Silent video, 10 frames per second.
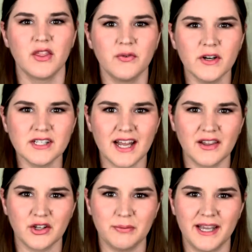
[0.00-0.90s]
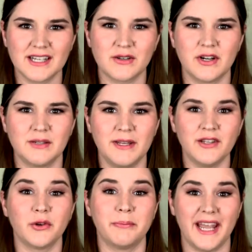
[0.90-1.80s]
The first color you pick is going to be
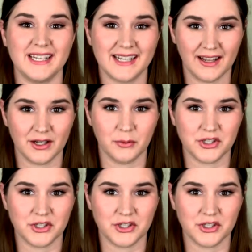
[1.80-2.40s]
your base color,